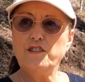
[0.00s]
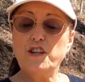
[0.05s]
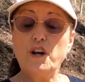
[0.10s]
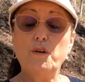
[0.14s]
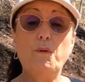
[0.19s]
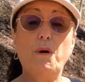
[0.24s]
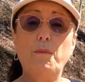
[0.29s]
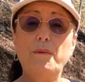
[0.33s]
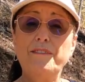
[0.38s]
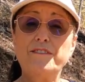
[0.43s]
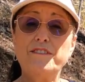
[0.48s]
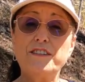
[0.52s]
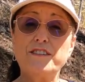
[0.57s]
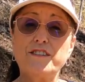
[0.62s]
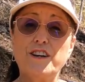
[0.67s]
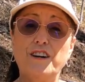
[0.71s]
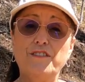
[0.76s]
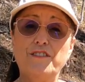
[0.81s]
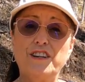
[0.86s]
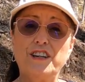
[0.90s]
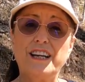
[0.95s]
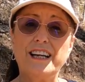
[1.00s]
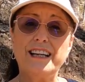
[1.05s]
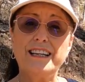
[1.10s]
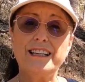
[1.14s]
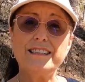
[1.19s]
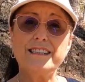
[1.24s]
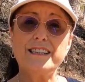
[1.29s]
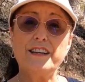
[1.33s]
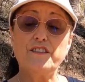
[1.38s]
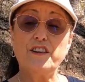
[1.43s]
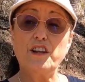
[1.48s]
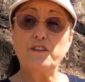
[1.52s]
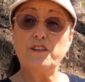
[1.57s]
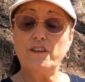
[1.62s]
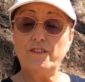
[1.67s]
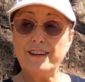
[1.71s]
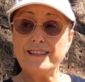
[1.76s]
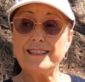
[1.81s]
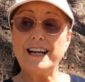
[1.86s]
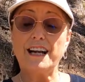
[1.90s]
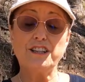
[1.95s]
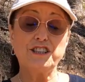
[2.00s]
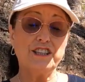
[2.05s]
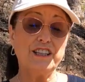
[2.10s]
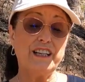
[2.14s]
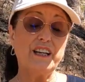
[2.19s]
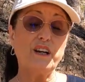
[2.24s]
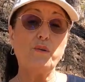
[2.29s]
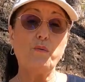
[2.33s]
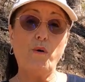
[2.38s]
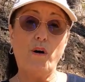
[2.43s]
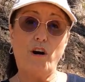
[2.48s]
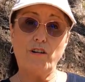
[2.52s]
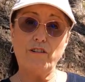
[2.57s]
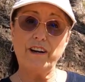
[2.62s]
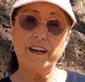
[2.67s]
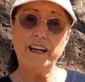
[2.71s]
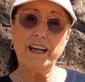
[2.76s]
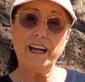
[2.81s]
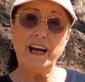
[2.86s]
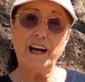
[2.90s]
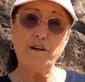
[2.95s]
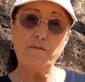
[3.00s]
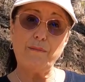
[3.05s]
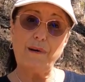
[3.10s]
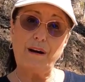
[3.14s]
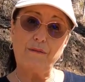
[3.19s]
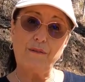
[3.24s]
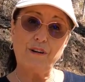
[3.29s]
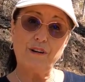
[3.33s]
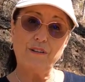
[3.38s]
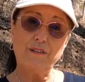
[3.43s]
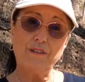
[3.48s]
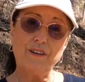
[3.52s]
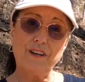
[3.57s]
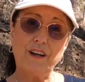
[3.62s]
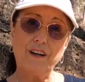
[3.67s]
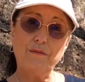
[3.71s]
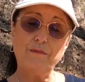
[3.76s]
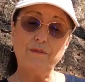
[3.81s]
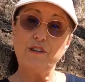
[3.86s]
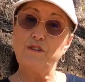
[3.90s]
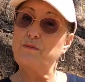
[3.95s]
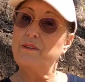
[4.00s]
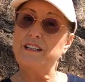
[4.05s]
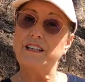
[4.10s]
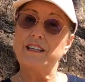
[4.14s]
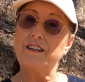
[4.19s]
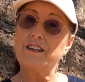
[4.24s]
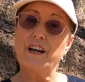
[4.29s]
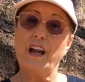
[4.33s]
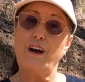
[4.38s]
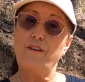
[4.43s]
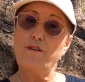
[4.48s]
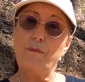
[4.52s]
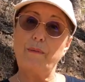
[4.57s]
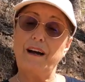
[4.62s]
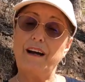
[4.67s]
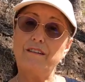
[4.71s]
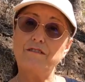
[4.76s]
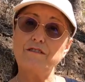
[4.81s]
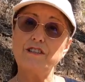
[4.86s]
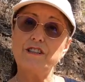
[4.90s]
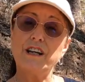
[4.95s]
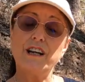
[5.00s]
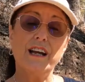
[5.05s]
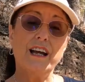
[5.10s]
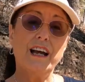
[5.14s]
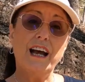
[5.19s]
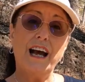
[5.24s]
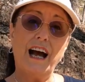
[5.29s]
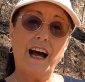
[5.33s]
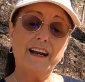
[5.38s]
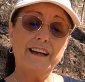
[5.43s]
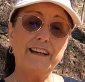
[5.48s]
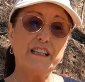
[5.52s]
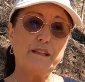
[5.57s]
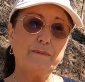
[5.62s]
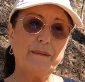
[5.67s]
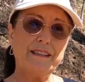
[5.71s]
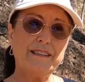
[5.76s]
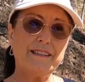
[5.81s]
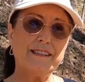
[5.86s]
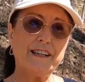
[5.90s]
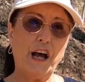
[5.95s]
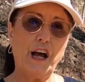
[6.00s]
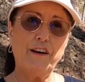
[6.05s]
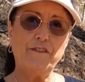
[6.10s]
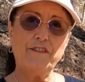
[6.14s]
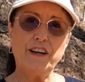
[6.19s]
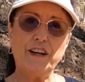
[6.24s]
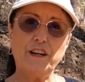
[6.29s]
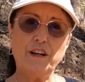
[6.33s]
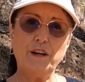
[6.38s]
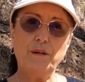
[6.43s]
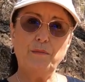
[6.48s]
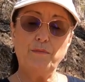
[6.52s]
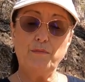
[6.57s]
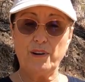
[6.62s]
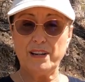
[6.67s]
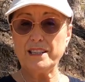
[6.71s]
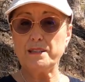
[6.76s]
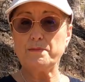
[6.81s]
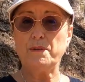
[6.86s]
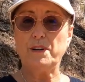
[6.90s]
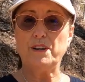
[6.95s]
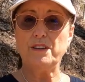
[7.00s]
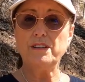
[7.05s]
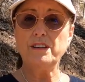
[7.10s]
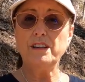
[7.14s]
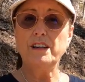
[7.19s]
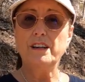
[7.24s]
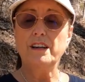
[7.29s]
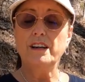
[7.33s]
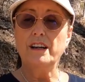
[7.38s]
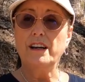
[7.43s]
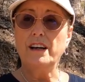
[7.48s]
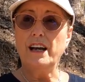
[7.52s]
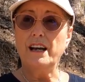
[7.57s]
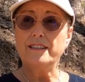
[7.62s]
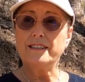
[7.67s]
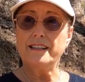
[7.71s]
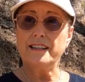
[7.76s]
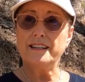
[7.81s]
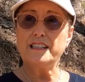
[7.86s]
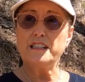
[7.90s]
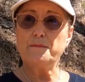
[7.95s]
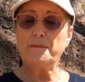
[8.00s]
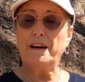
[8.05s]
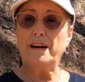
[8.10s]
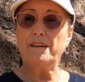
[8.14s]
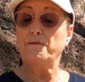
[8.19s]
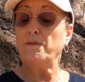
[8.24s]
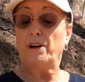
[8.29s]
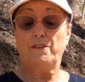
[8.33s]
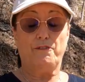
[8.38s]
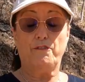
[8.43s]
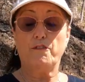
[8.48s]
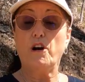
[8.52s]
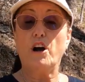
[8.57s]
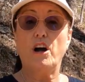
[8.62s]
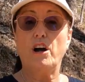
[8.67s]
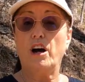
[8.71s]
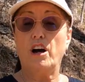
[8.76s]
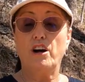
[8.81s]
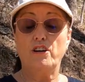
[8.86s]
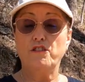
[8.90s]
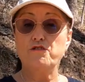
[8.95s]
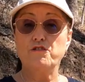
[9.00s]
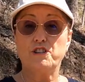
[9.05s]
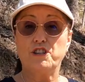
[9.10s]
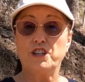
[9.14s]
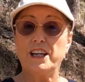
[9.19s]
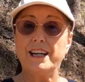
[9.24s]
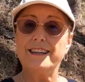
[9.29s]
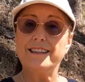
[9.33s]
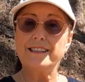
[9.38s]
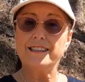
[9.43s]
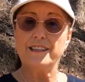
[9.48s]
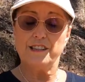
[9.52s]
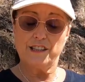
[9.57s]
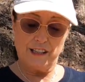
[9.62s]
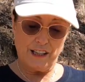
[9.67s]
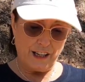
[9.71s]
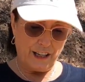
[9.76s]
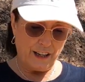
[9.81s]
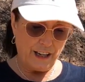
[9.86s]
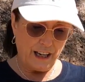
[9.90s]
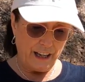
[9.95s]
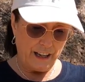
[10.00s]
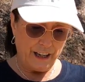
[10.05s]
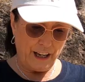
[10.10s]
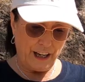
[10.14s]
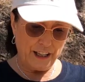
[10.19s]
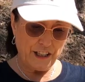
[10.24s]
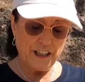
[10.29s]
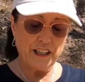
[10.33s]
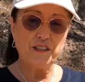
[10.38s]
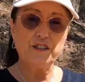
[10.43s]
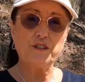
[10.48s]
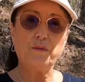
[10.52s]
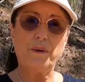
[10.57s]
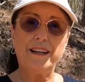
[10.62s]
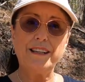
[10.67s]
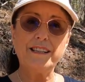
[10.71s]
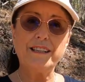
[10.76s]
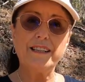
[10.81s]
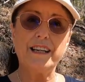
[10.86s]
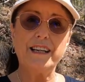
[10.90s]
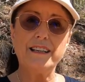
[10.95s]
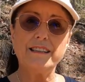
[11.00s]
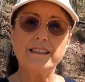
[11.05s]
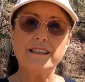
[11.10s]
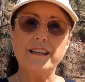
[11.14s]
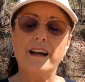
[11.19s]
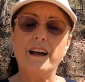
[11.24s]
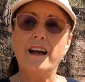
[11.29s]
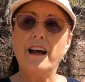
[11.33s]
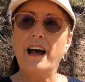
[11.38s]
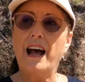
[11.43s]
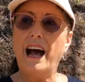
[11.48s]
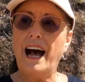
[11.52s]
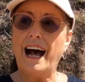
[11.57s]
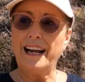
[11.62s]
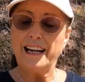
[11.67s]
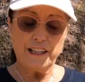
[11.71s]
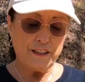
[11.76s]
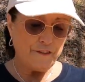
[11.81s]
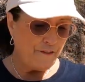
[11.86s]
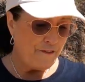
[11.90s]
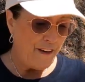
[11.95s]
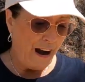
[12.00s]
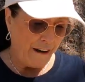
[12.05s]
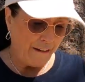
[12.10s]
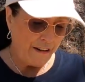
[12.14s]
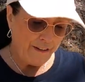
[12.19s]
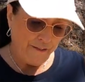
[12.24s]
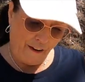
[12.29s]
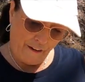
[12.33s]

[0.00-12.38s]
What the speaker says: So what we've discovered is that there is actually a quarry at Mt Coot-tha, which we didn't know about, and it's been serving Brisbane since about, well, for 100 years, since the 1920s, and it's very,